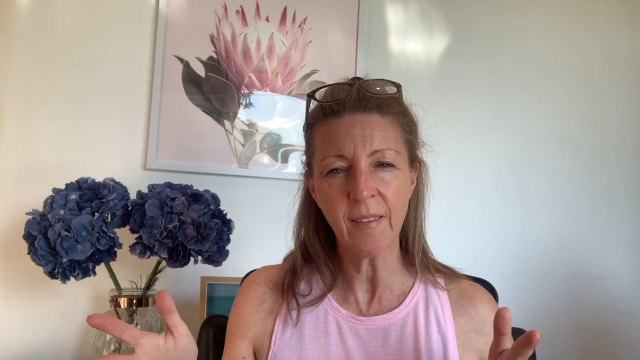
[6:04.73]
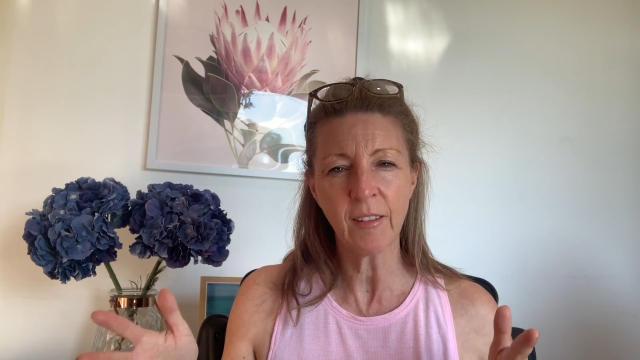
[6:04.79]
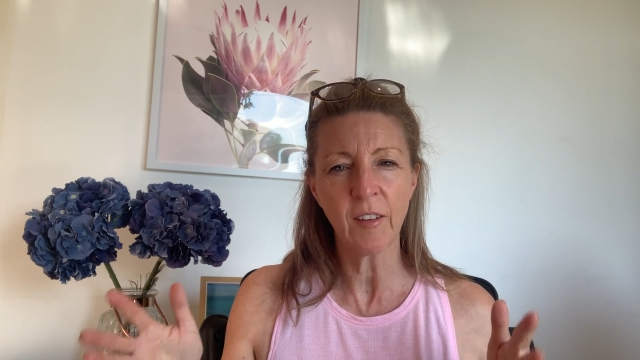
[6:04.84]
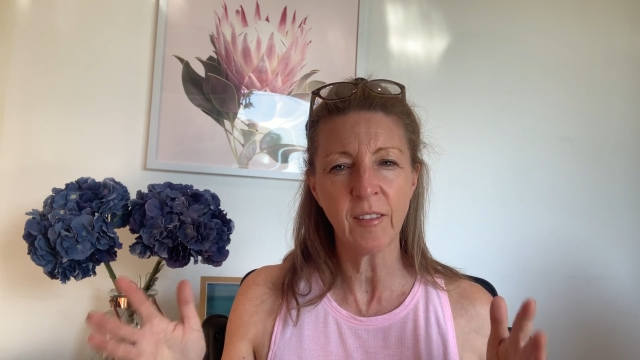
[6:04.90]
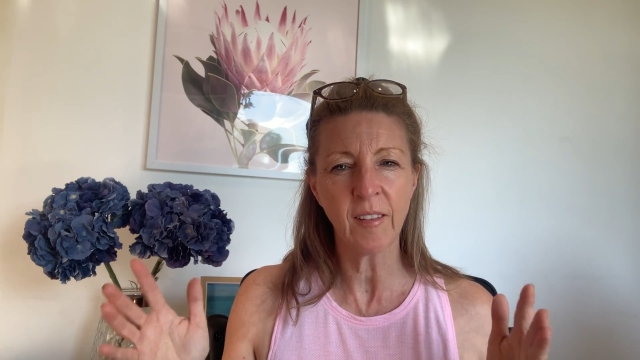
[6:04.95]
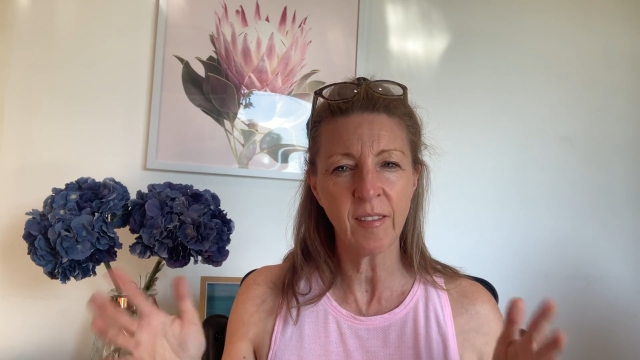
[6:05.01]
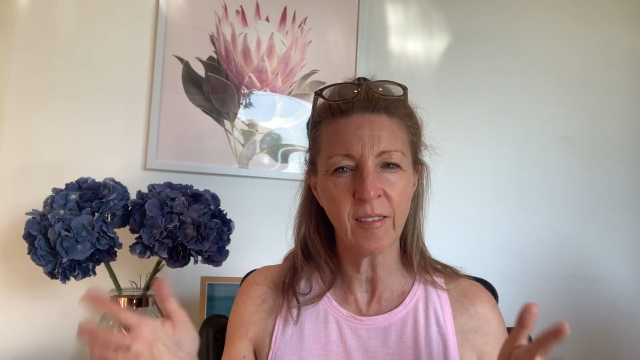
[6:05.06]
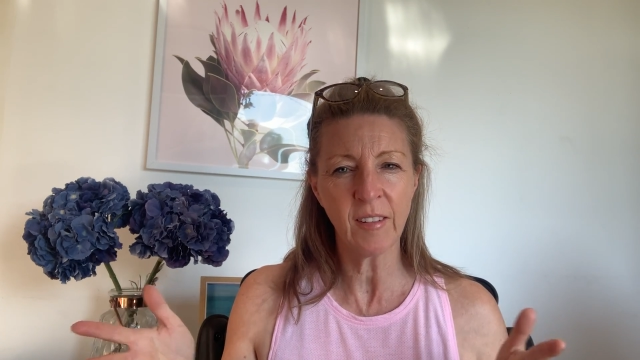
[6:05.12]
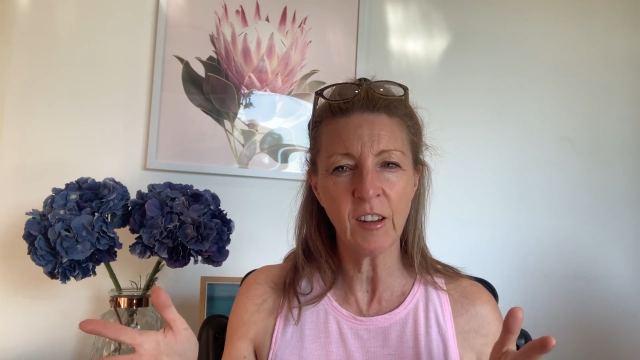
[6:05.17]
So
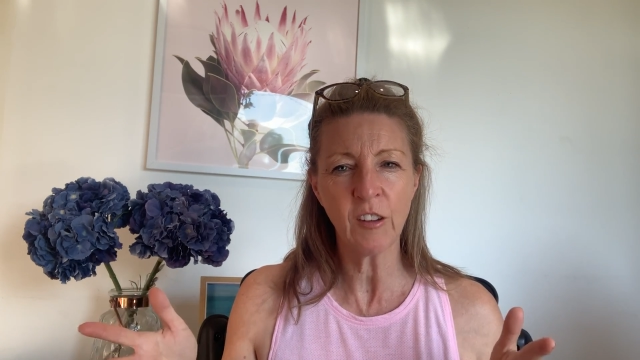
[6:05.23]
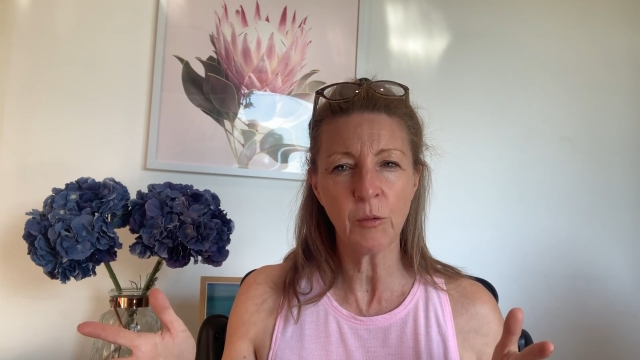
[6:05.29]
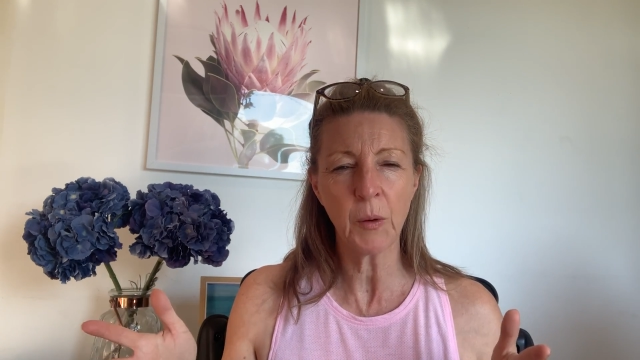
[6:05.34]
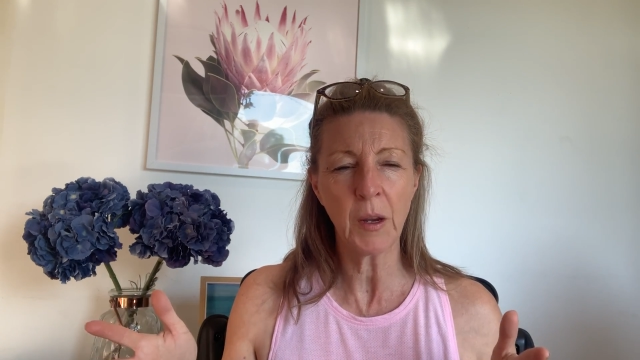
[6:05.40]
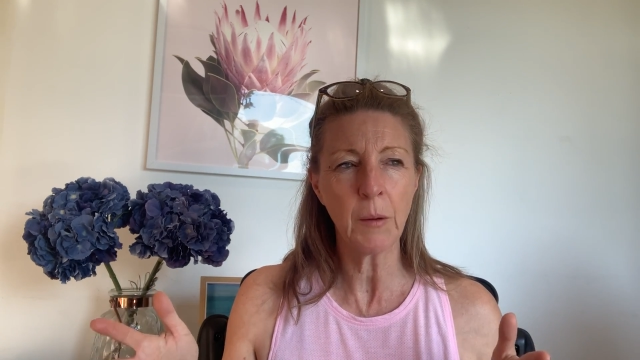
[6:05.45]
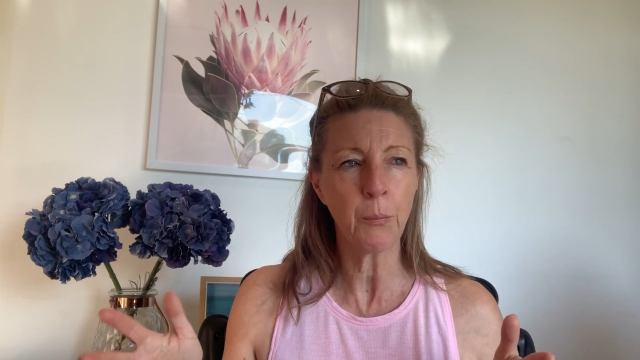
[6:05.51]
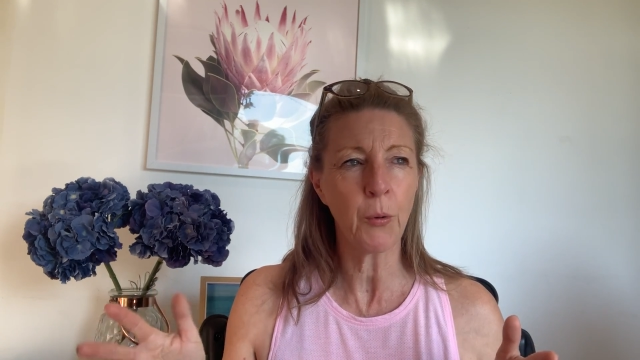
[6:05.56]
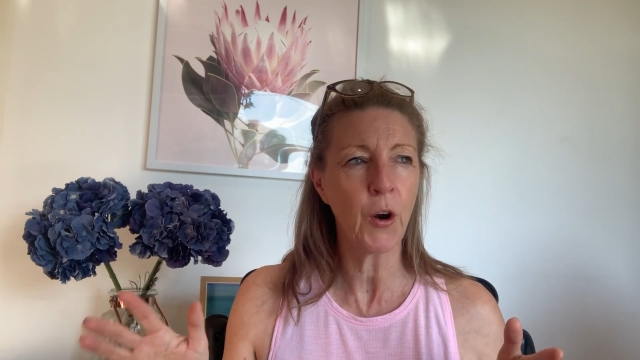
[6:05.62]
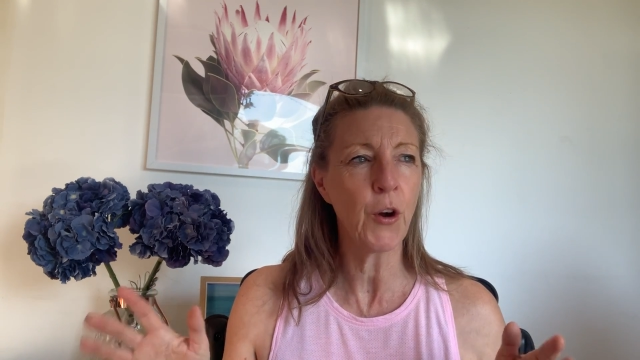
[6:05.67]
it's a
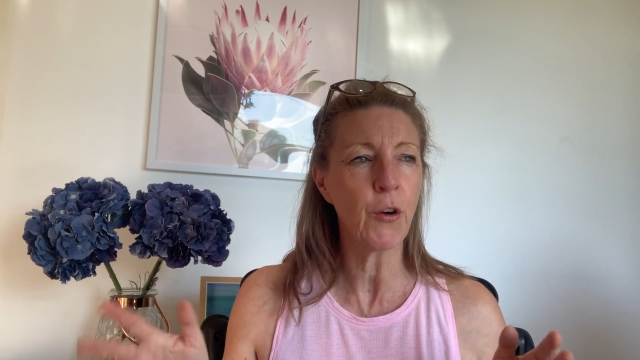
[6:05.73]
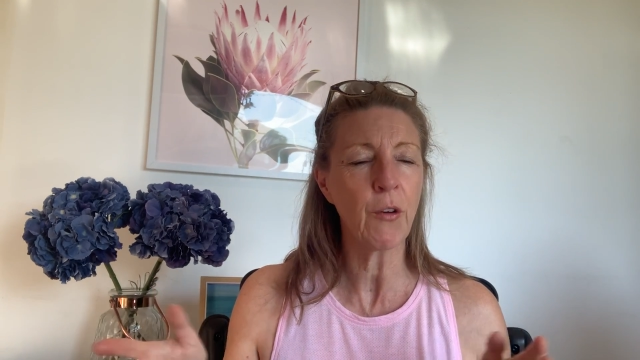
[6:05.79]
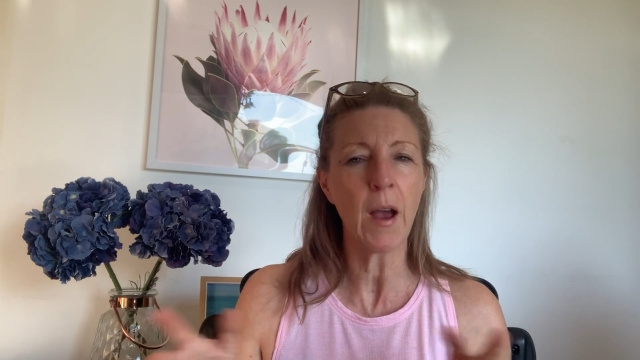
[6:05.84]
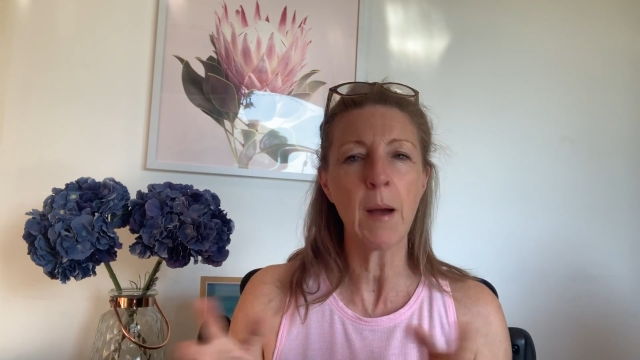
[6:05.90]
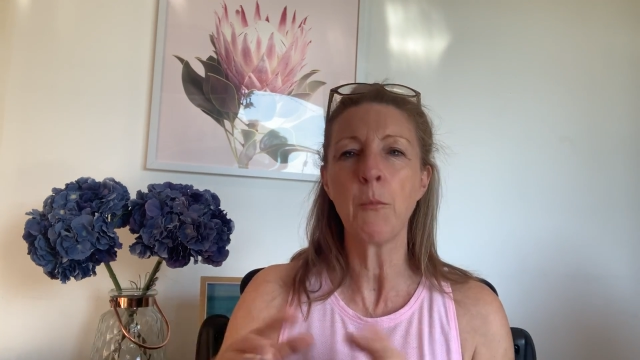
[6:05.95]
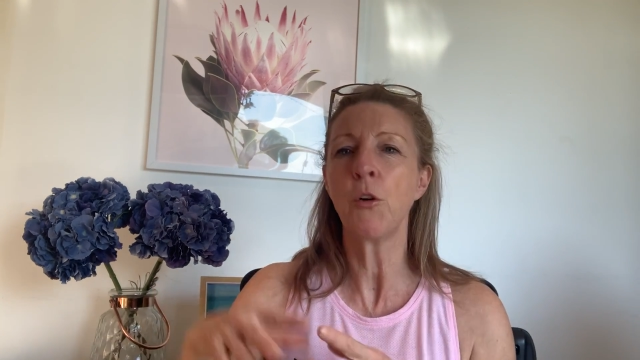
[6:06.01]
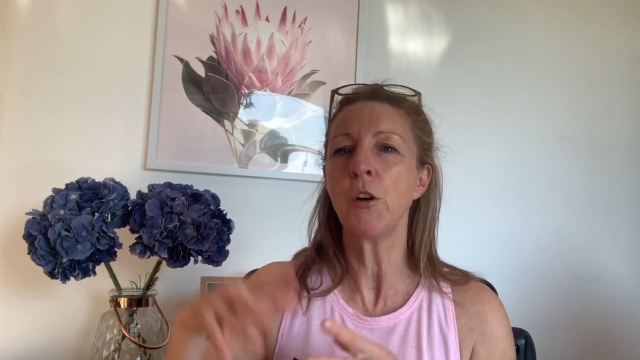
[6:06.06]
6-week program,